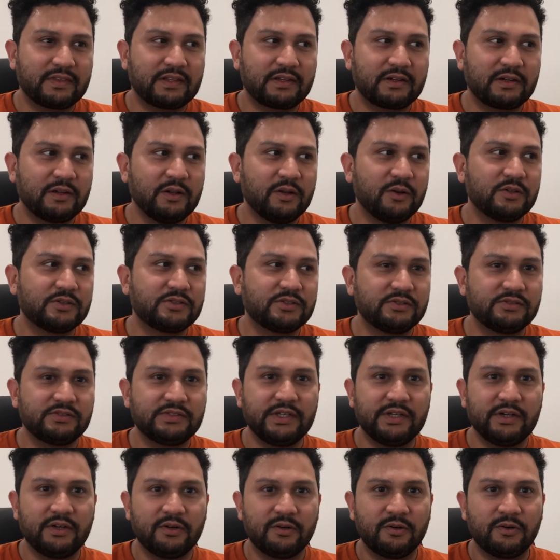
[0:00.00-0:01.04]
close to
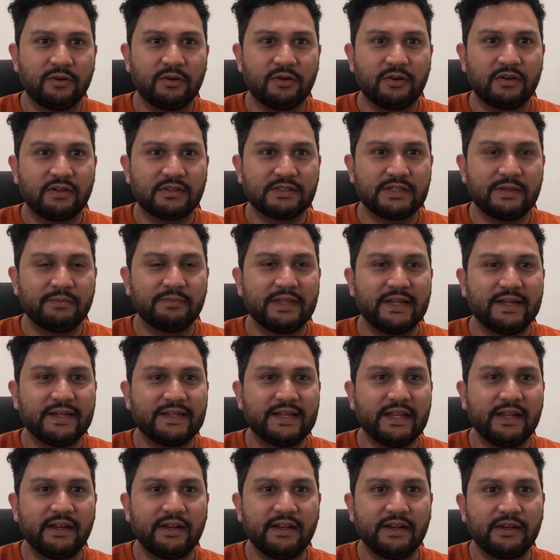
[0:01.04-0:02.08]
zero or something
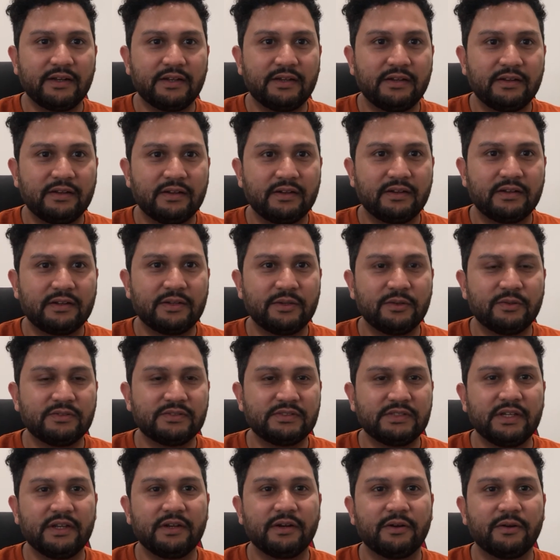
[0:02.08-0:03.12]
tending to
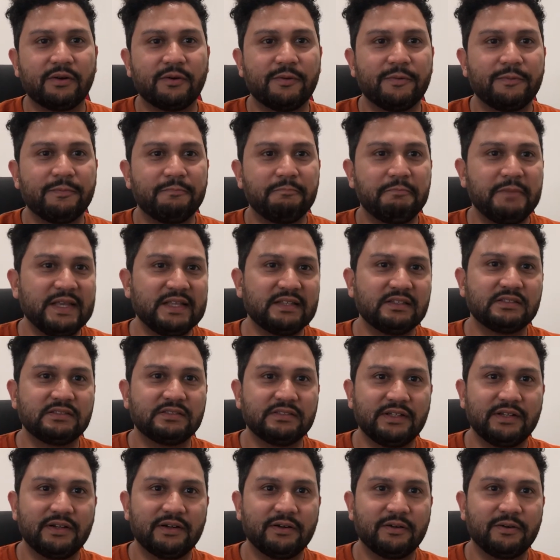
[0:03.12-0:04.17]
zero means
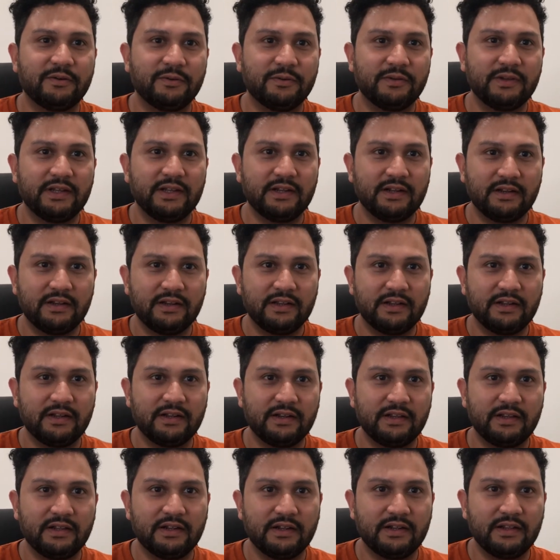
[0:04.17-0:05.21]
zero
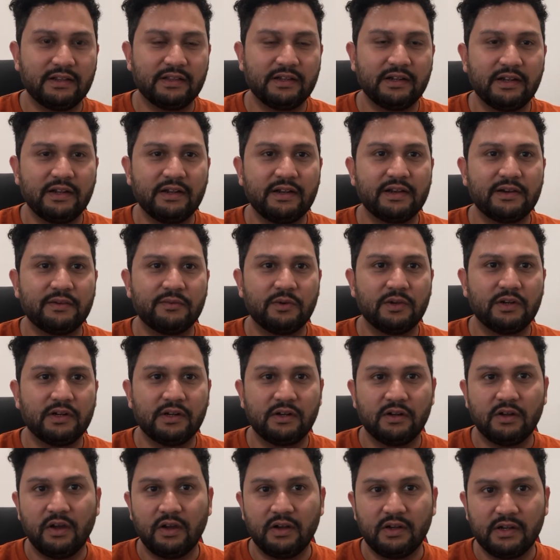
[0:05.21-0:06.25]
in the linear world. In
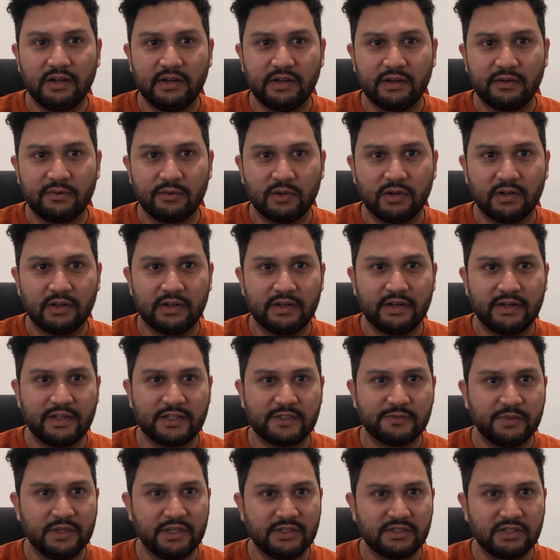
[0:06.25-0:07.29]
non-linear world, in an
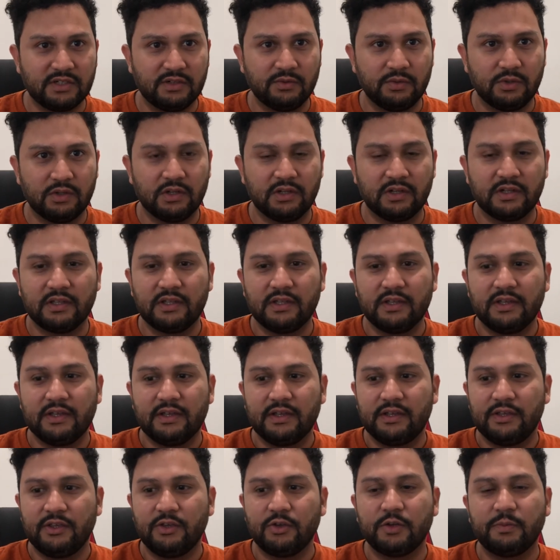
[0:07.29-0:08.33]
exponential world,
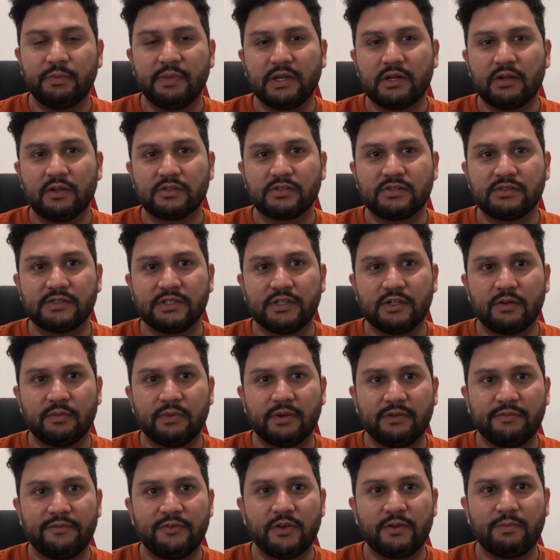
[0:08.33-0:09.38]
you could be close to zero, but
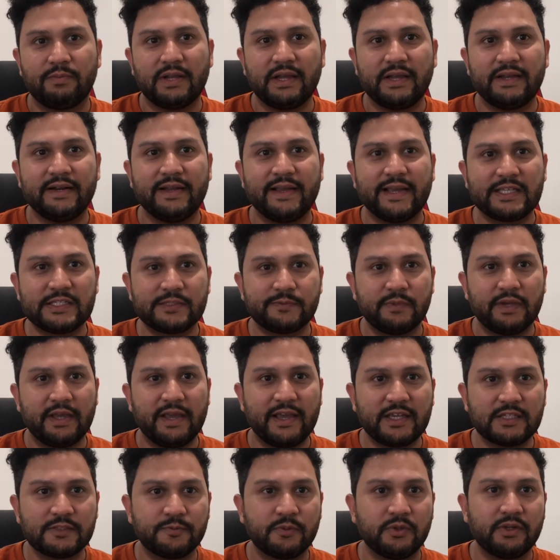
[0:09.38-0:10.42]
if you apply an
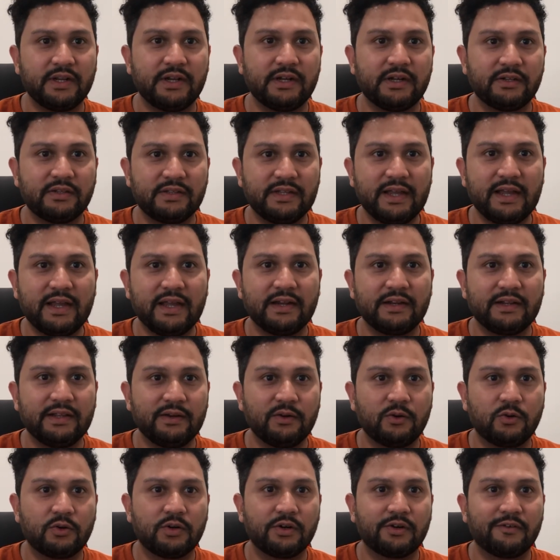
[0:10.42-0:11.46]
exponent to that, an
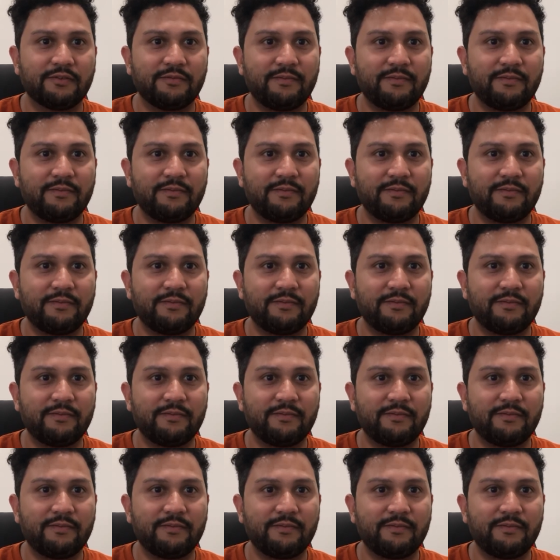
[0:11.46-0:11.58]
order of